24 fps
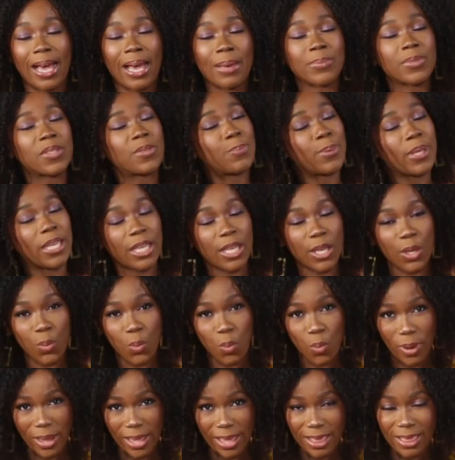I'm speaking
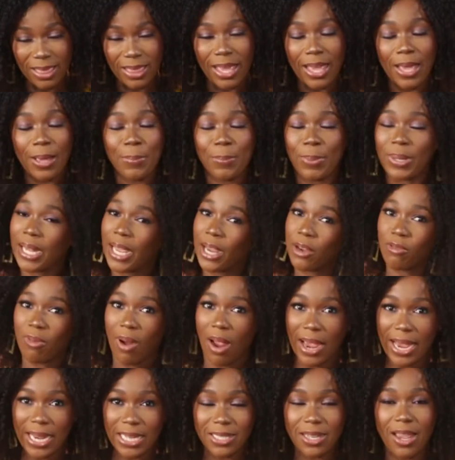with
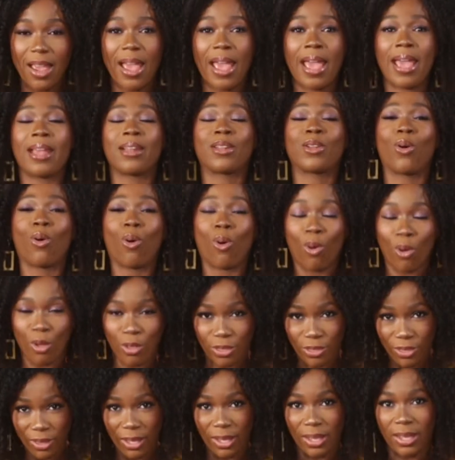playwright and
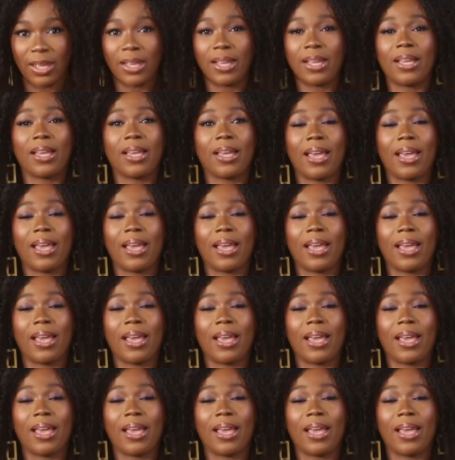author